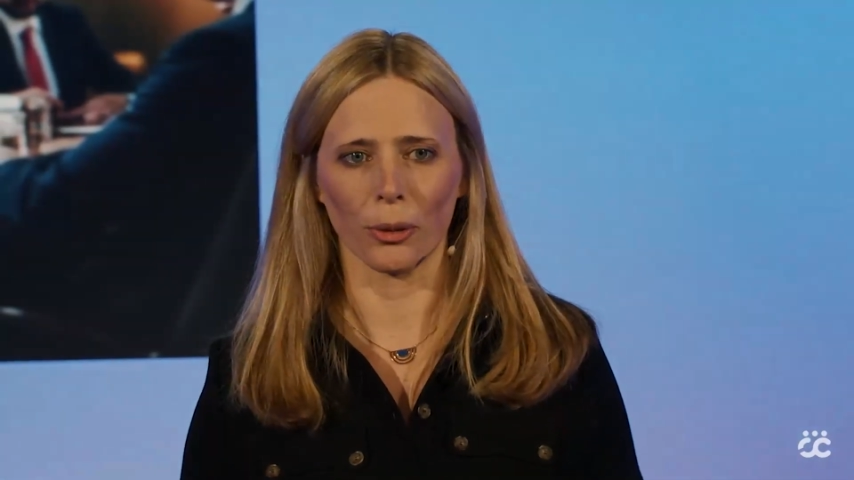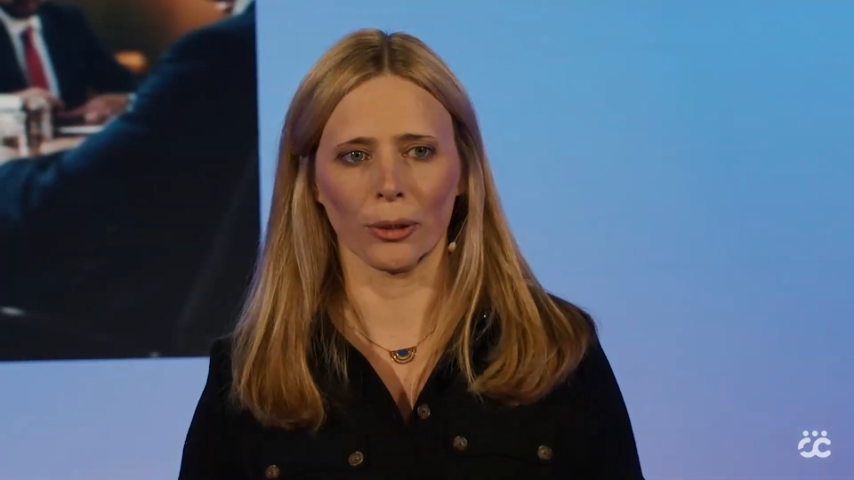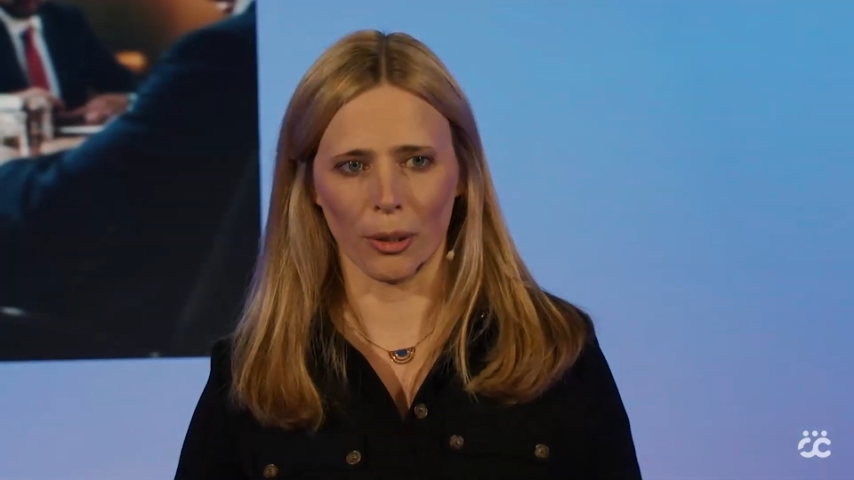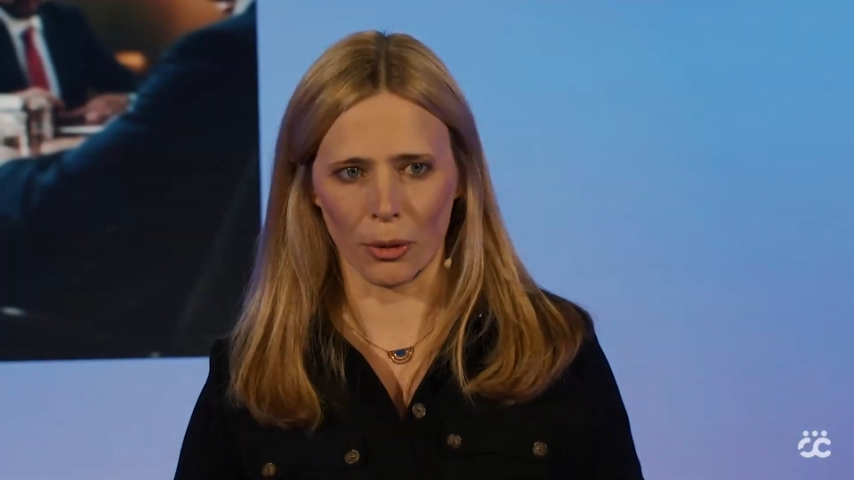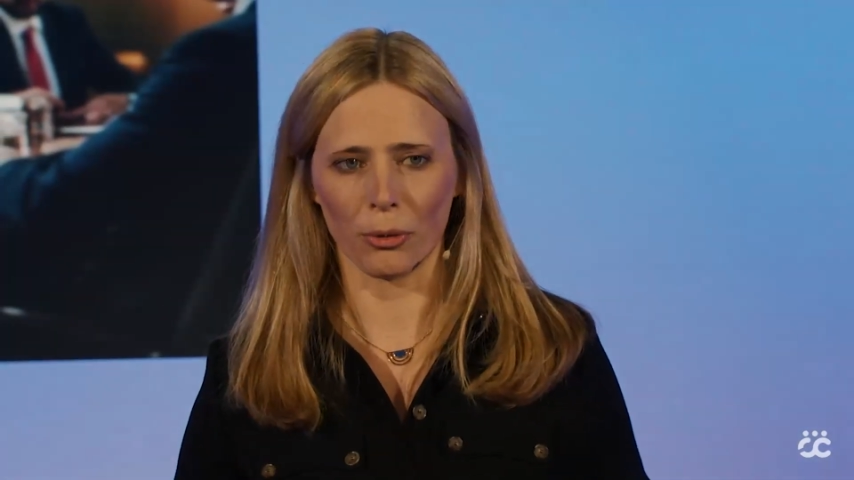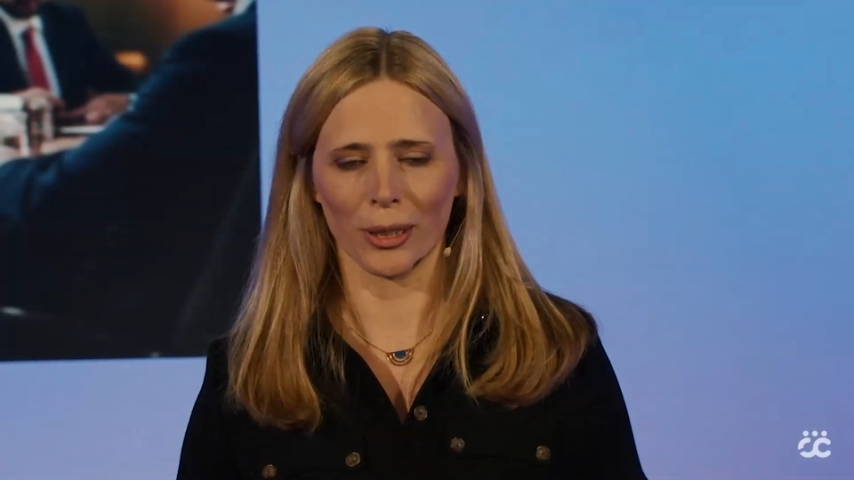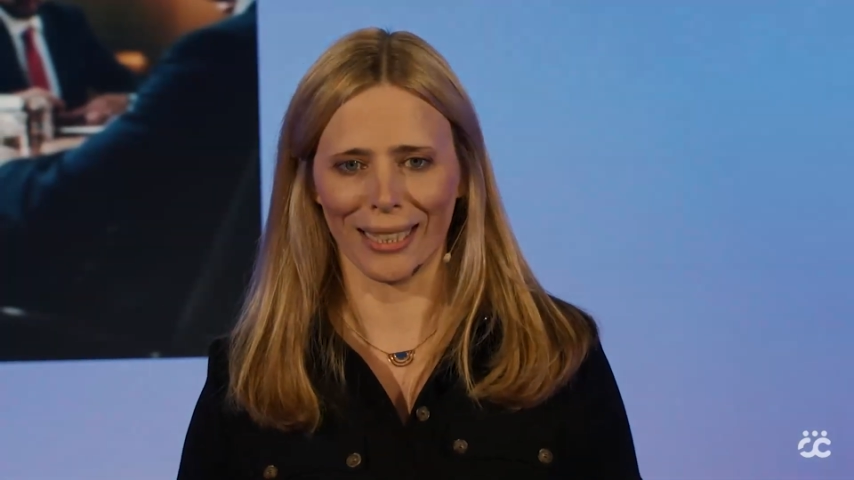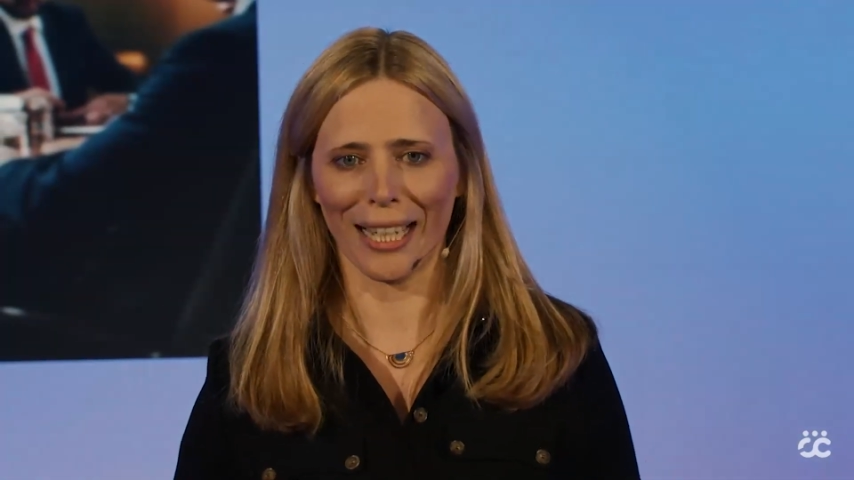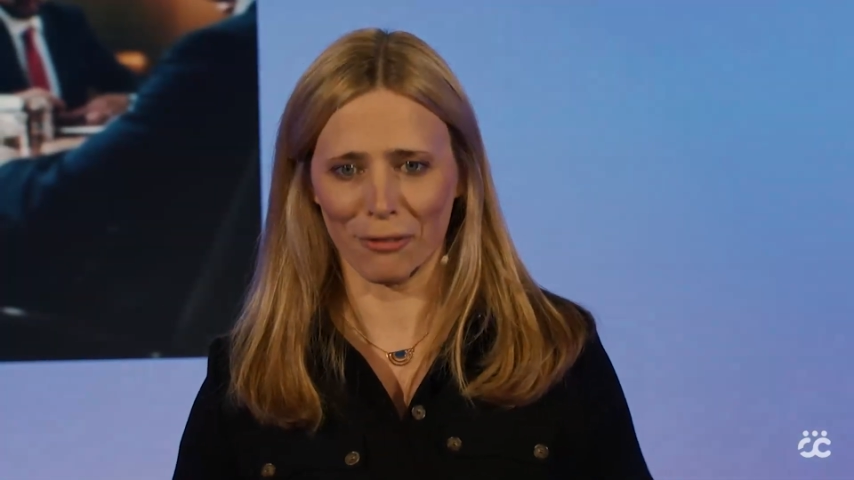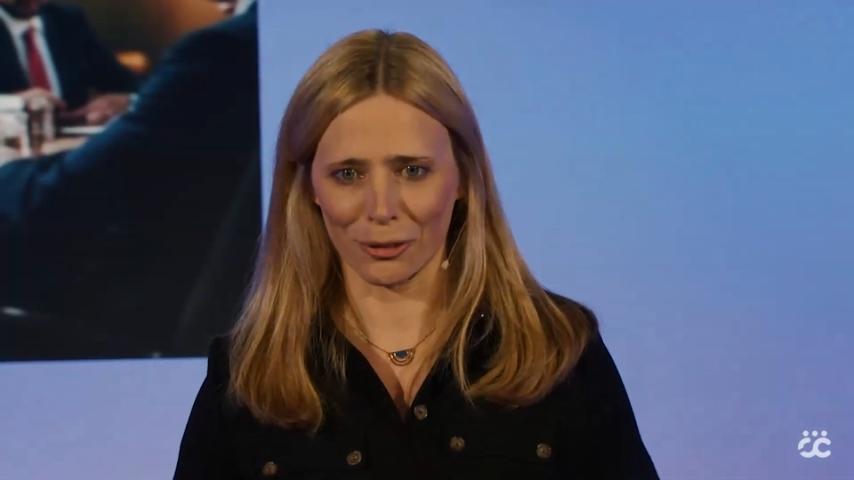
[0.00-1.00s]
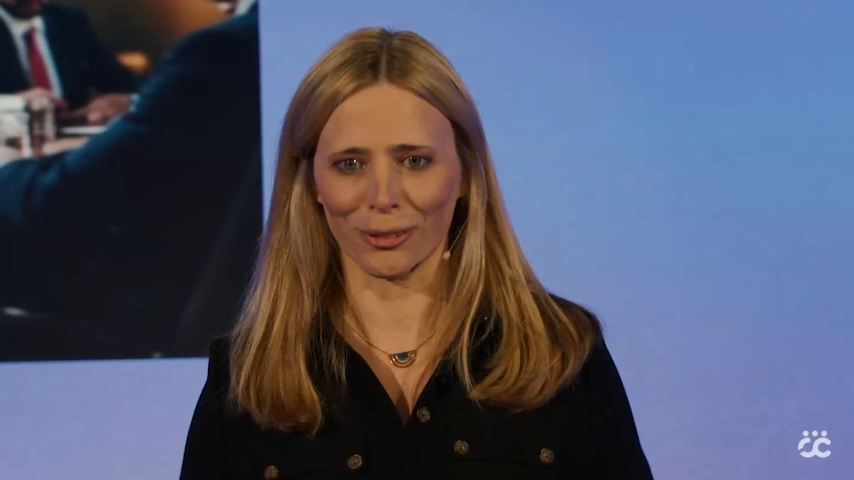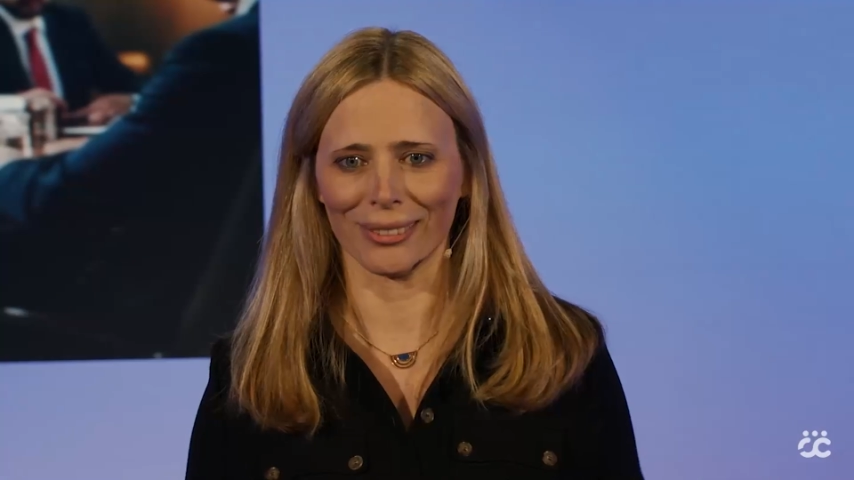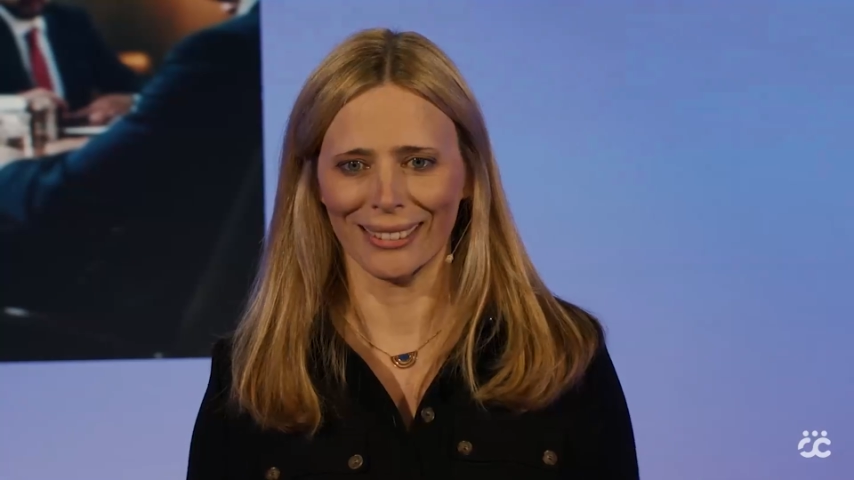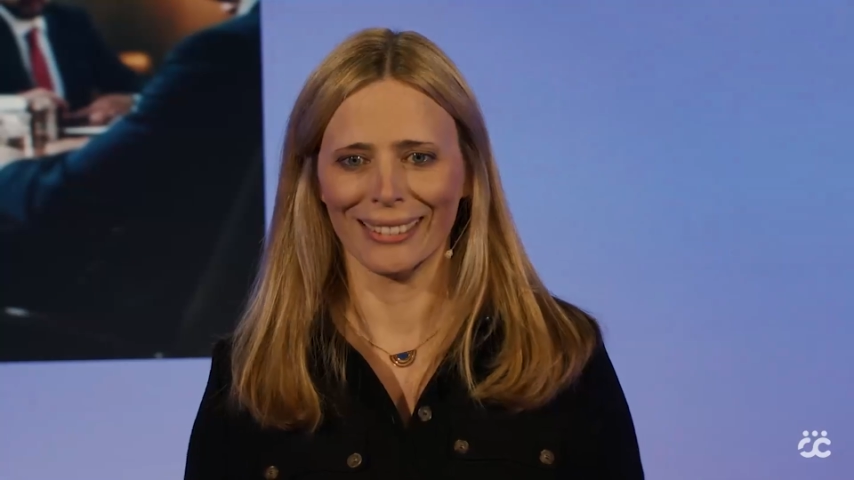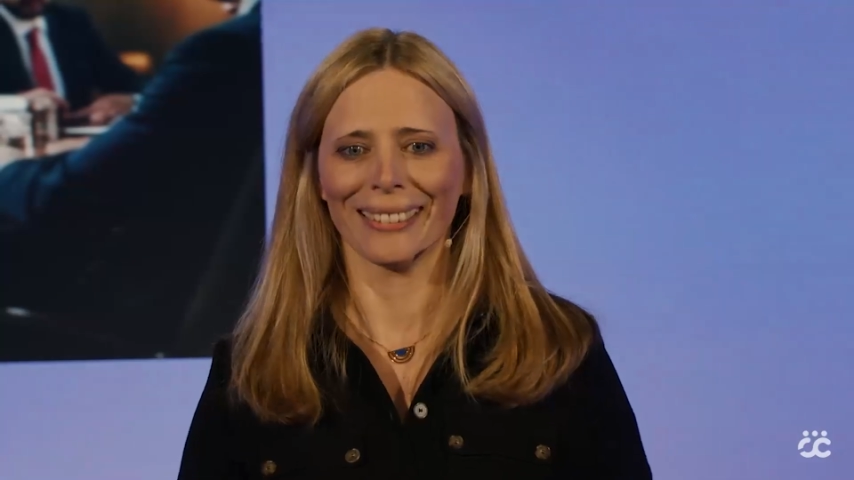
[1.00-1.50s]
program. Now we really have to